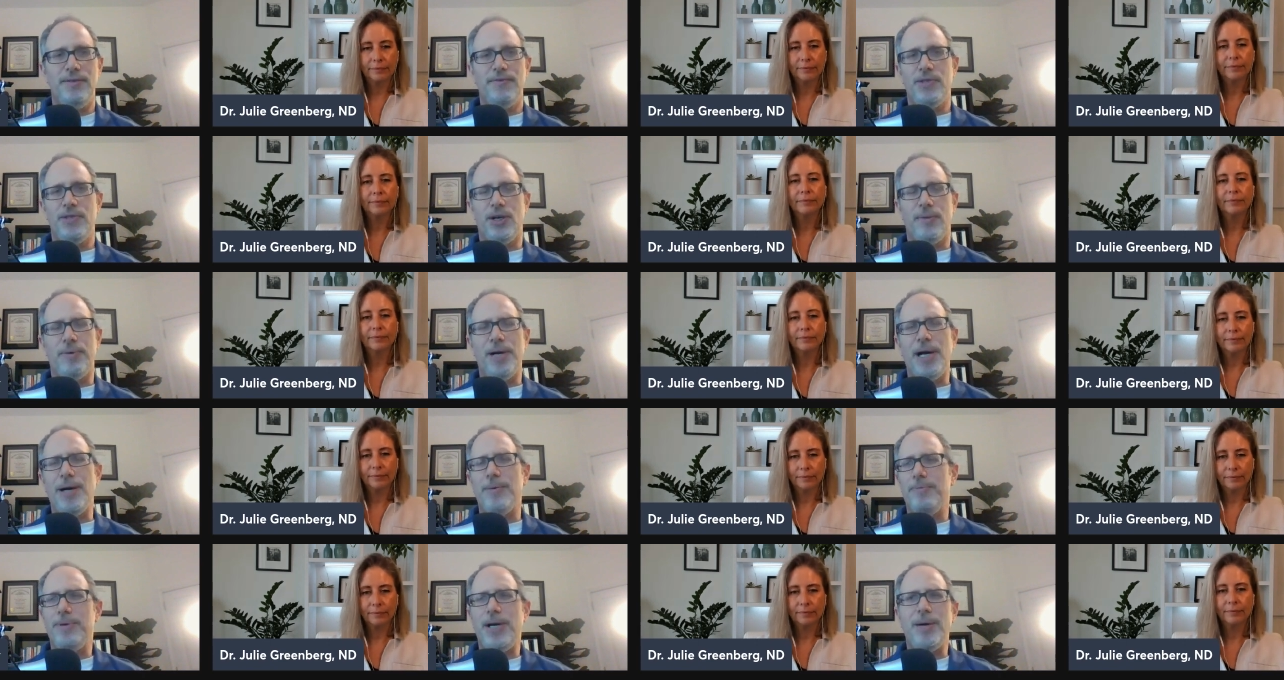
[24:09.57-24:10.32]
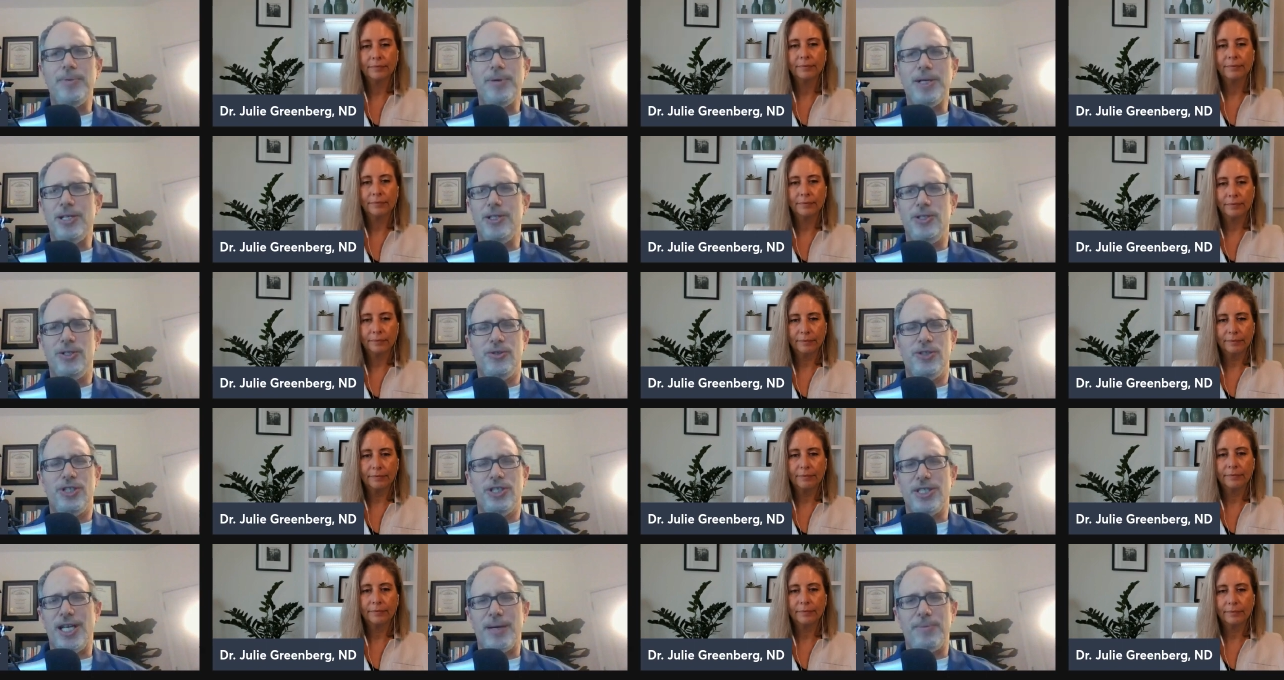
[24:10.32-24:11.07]
Speaker 1: you know, probably probably could do
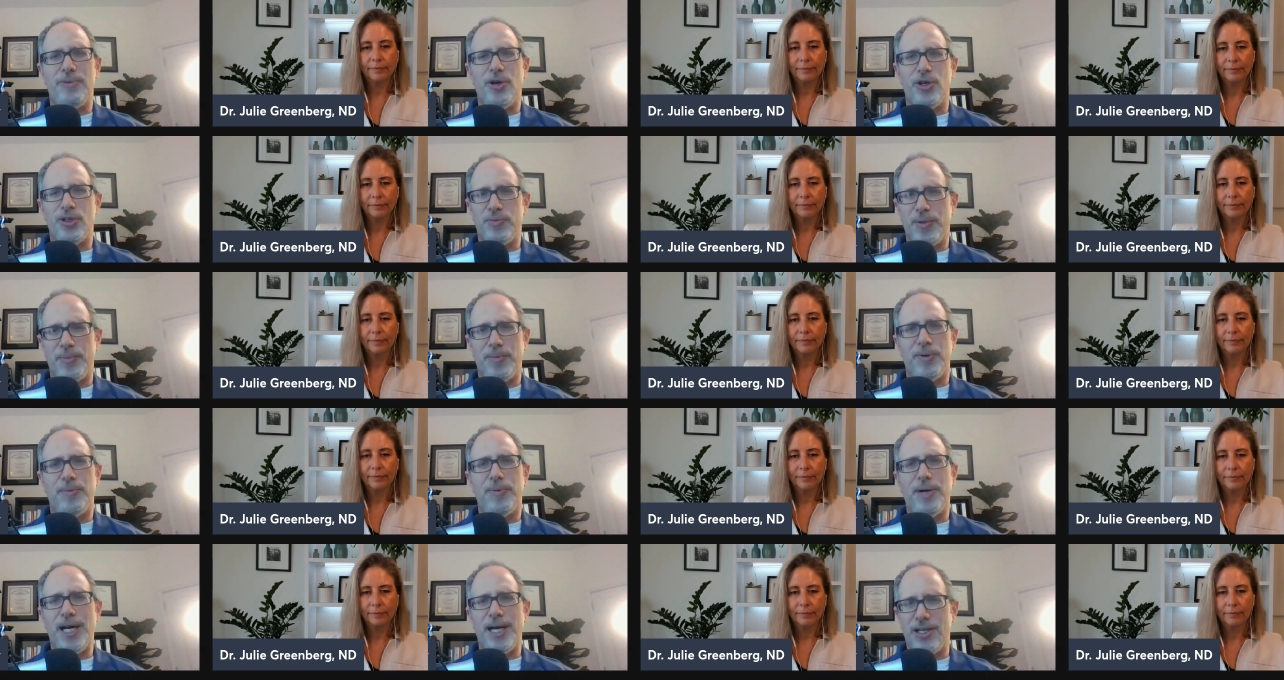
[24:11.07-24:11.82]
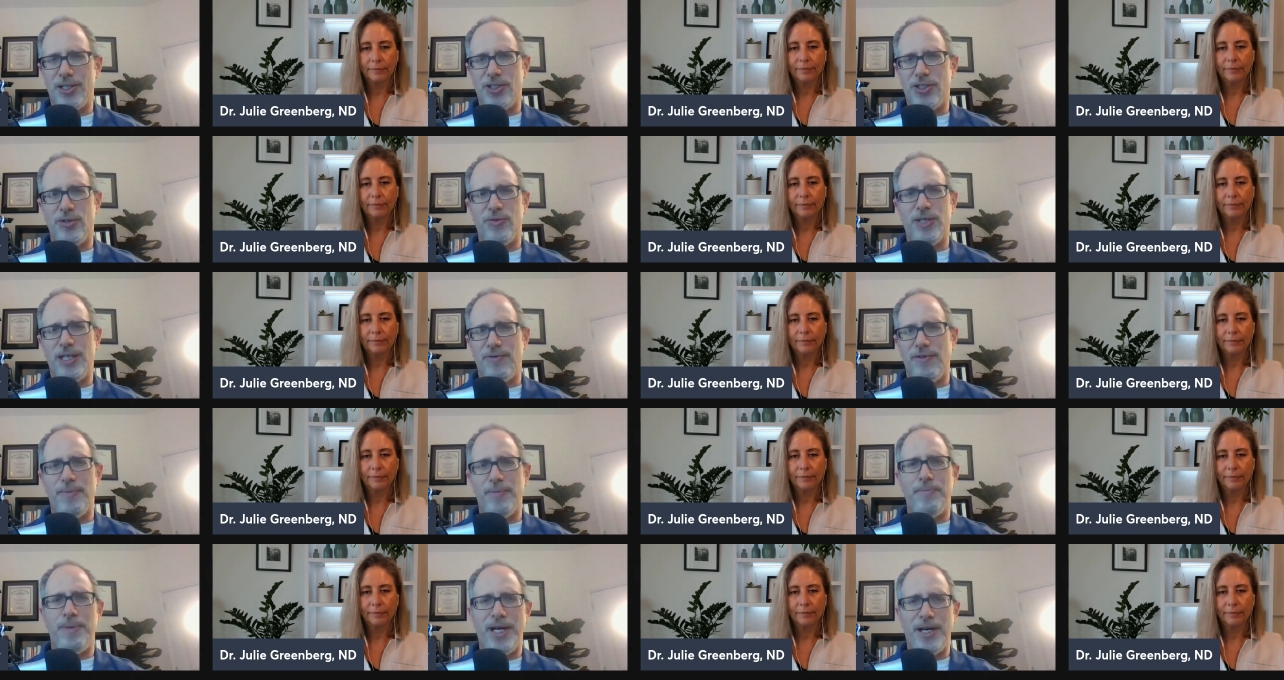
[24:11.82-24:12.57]
just like most people probably could do an
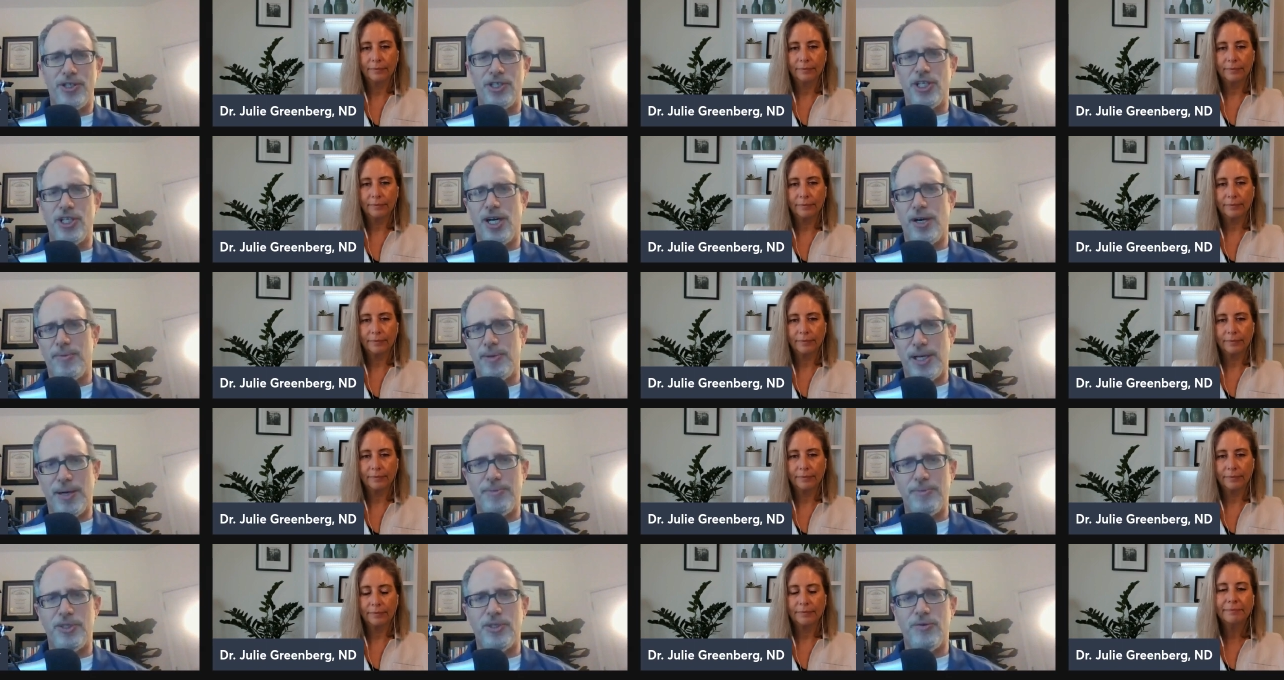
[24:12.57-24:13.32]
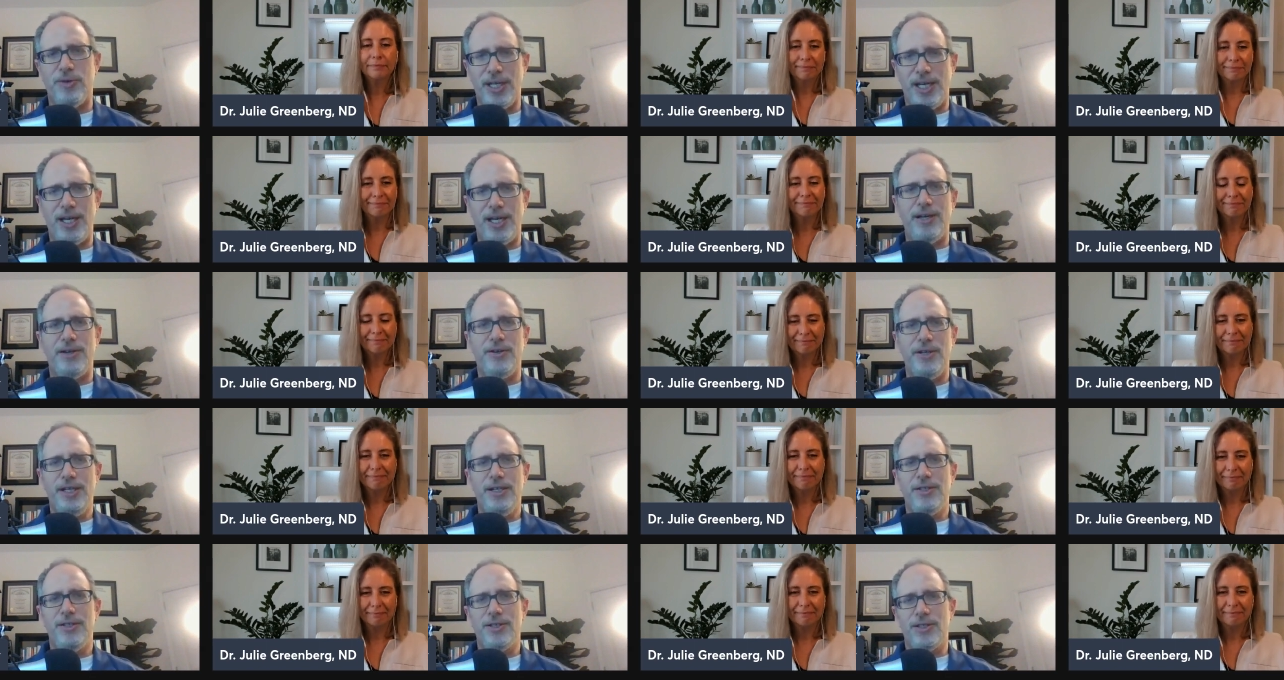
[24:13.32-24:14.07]
even better job than I'm doing now.
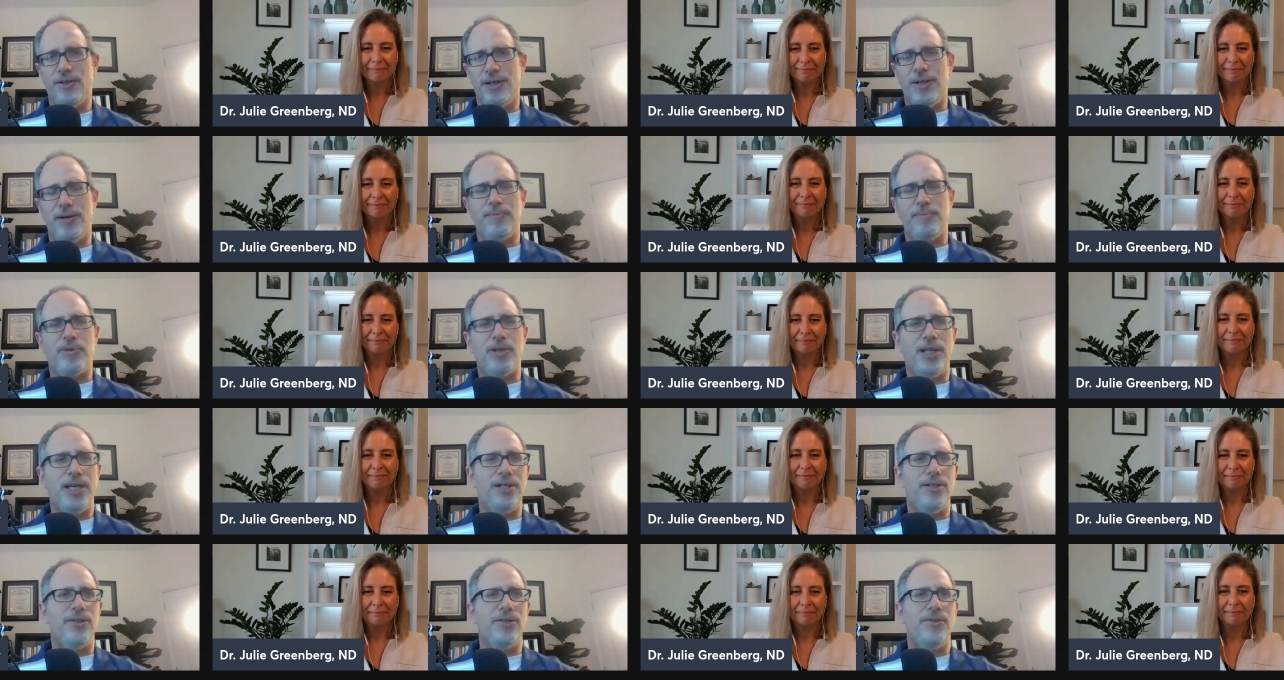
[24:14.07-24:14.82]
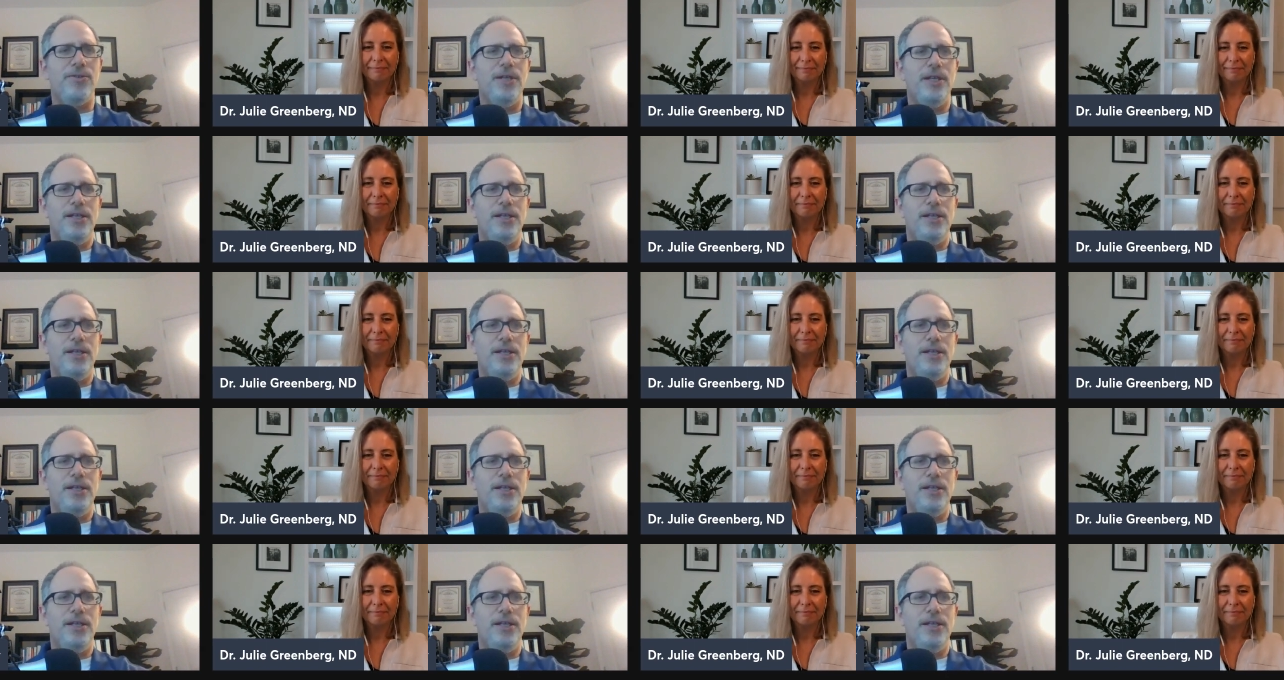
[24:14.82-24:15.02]
So I'm glad you